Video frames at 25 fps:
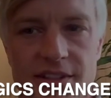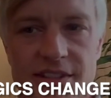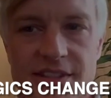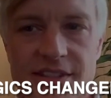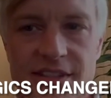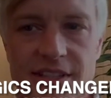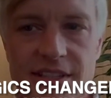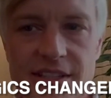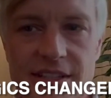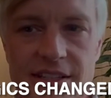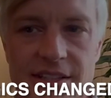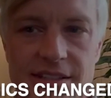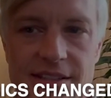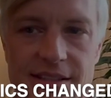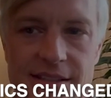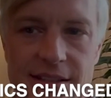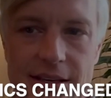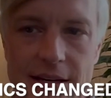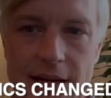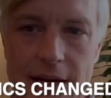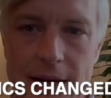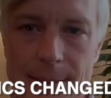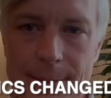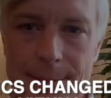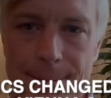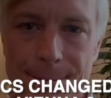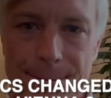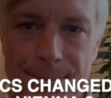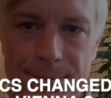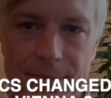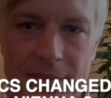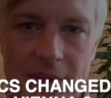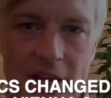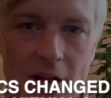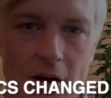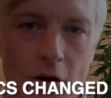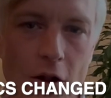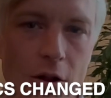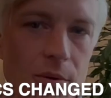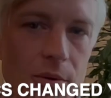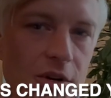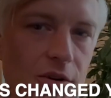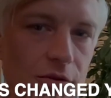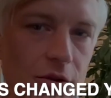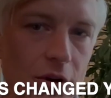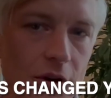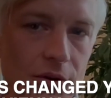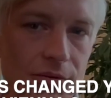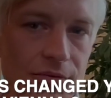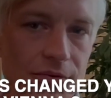disease, all we
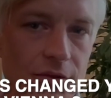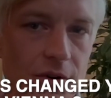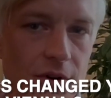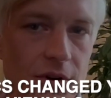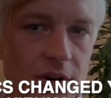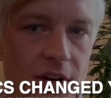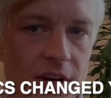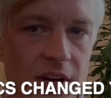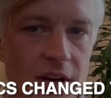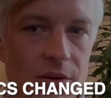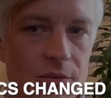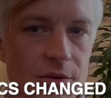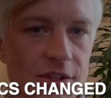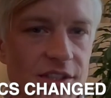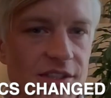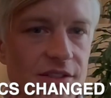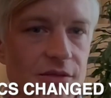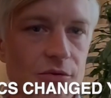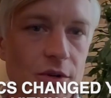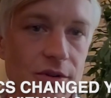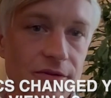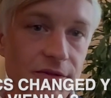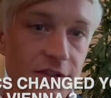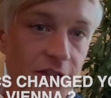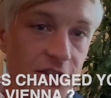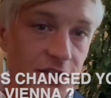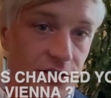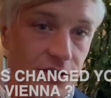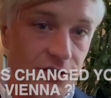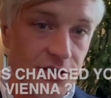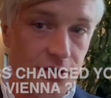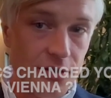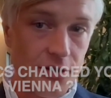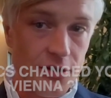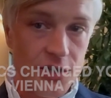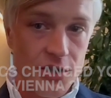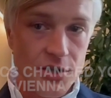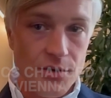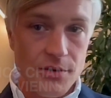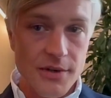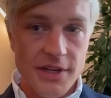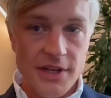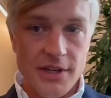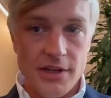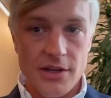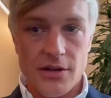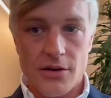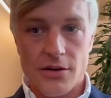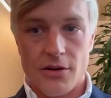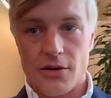could offer was revision
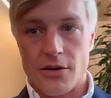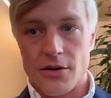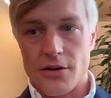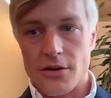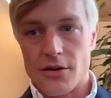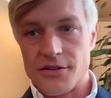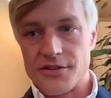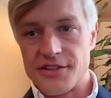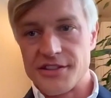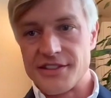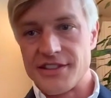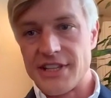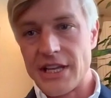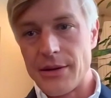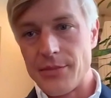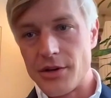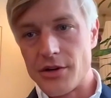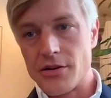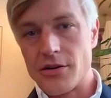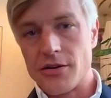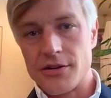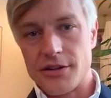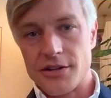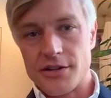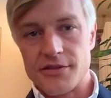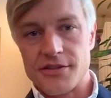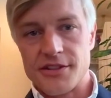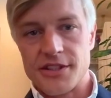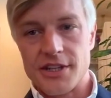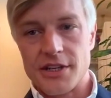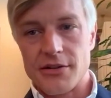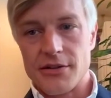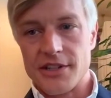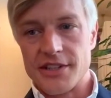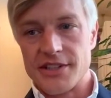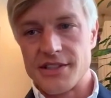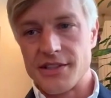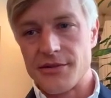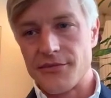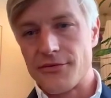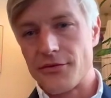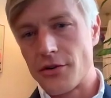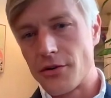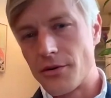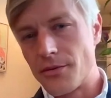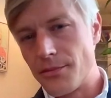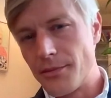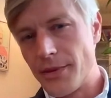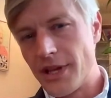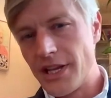surgery or systemic corticosteroids. And
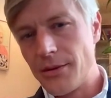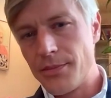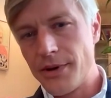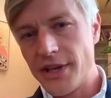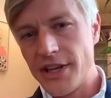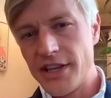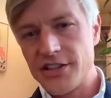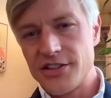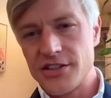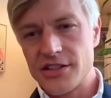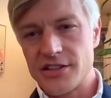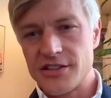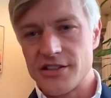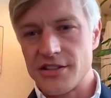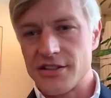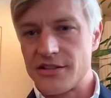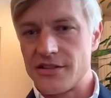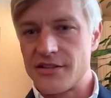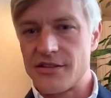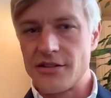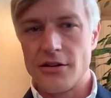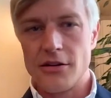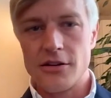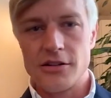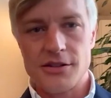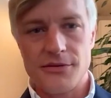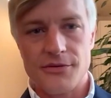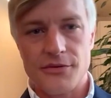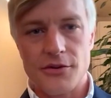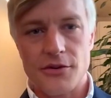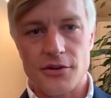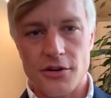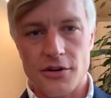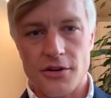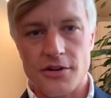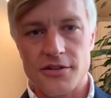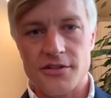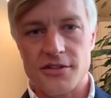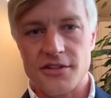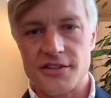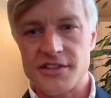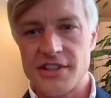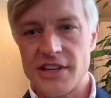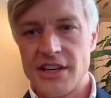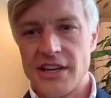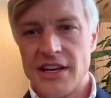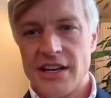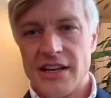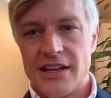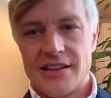for many patients and also for
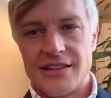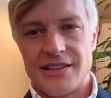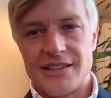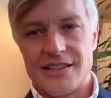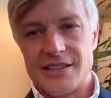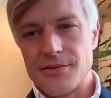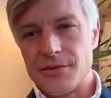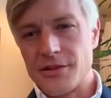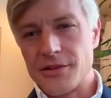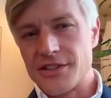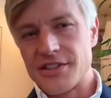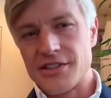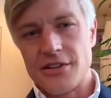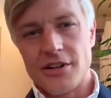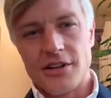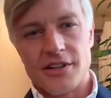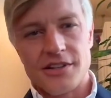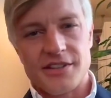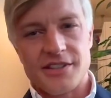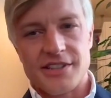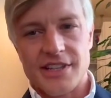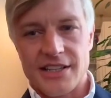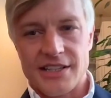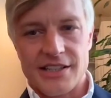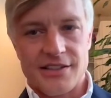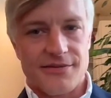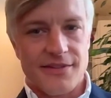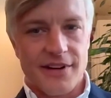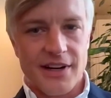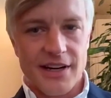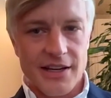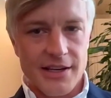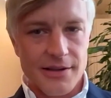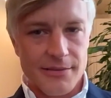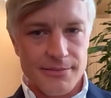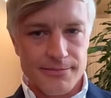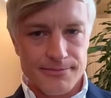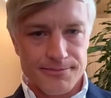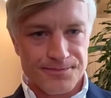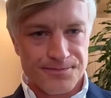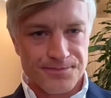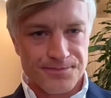doctors, this was not satisfying.